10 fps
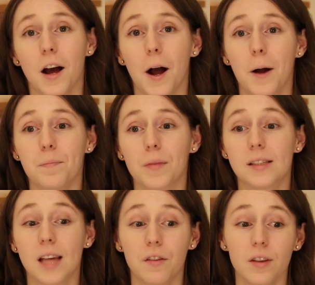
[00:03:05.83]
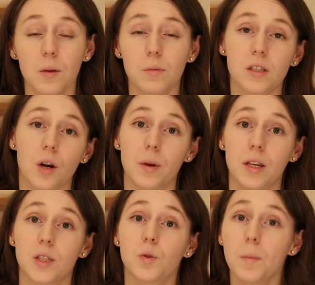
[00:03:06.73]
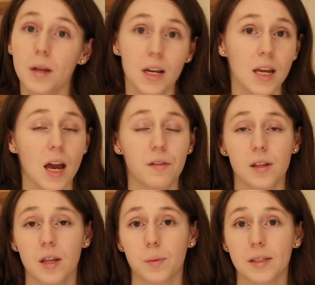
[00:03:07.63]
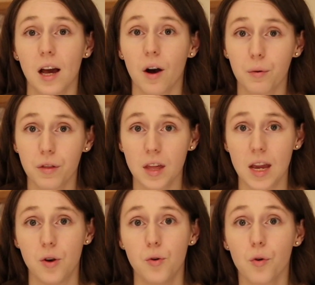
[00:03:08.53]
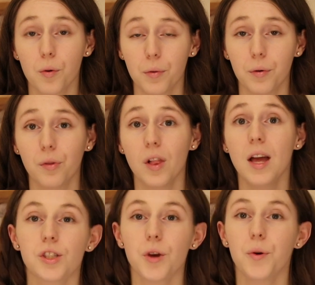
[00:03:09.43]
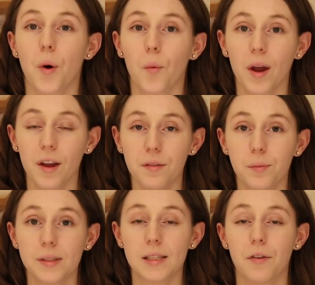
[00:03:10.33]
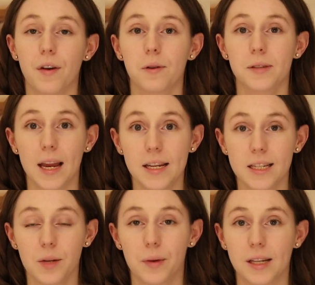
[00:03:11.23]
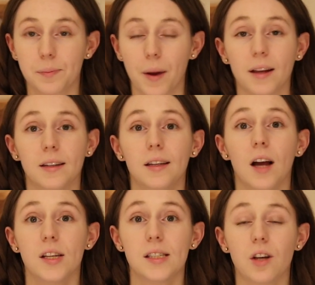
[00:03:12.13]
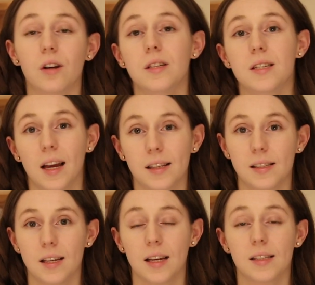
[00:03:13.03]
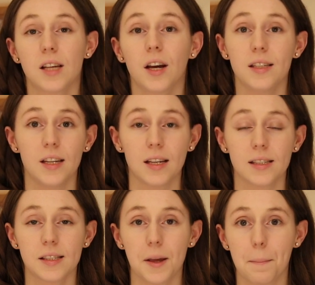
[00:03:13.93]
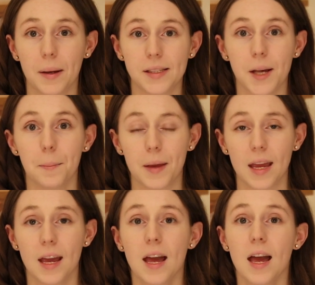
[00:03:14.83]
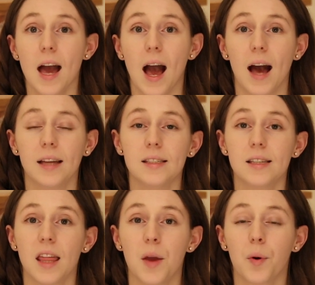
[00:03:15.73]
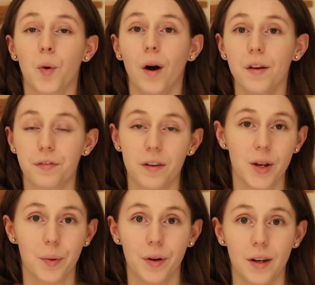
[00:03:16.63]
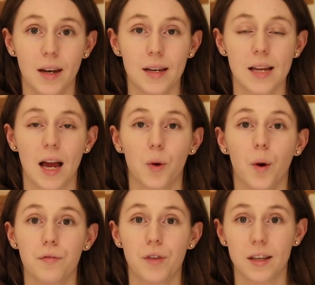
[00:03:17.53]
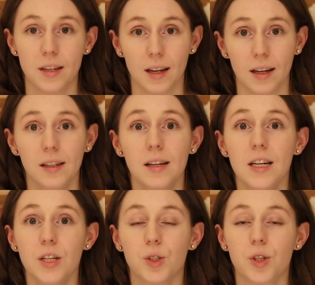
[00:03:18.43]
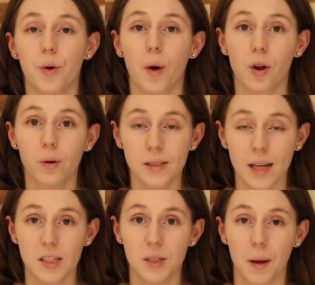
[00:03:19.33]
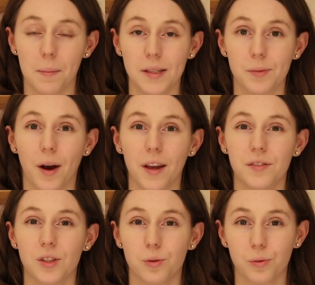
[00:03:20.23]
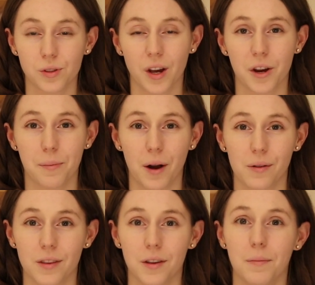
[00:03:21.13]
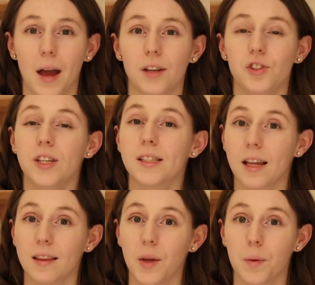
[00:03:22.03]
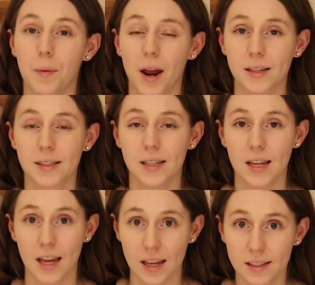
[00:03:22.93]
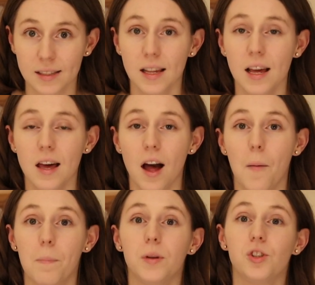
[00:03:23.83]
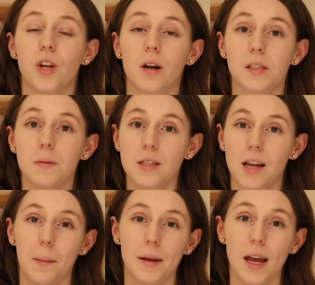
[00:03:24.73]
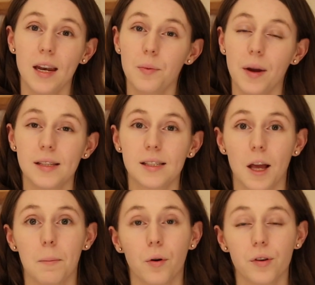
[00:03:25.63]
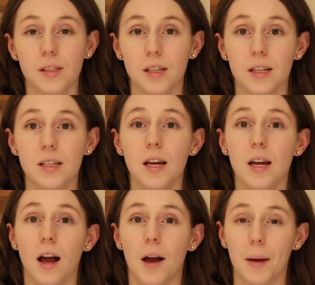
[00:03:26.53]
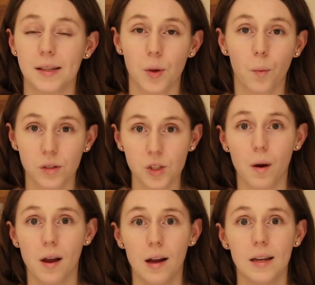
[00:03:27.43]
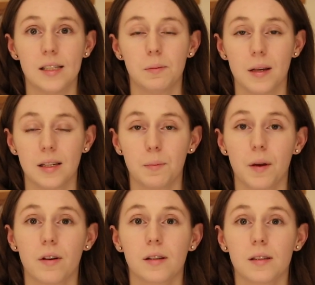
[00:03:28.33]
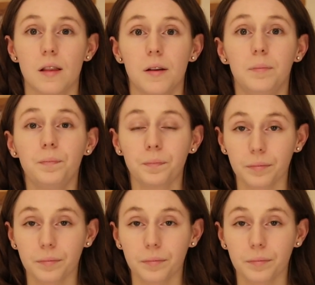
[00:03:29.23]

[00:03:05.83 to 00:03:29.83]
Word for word: Um, so everything was going swimmingly, everything was healthy and normal. So when I was around 18 weeks pregnant, I started getting tightenings in my tummy and they were quite frequent and quite regular. So I contacted my midwife to talk to her about them and she said that they were Braxton Hicks. Um, but she asked me to come in anyway to get monitored um, as it was quite early to be experiencing them.